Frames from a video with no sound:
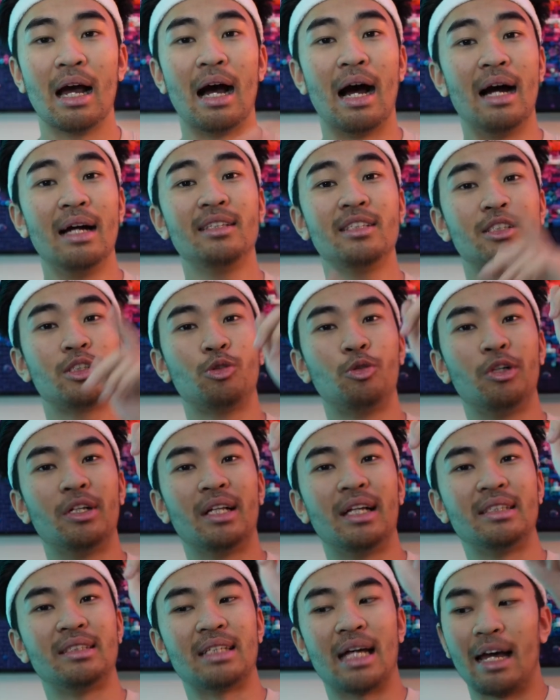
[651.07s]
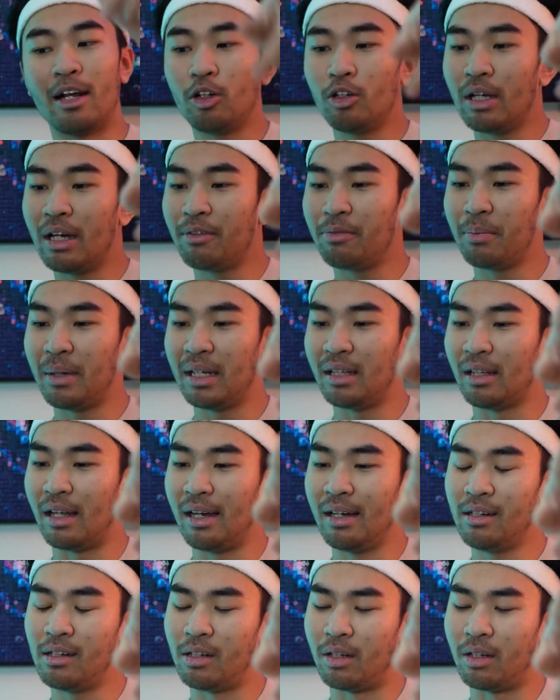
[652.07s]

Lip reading: I just realized I don't have my light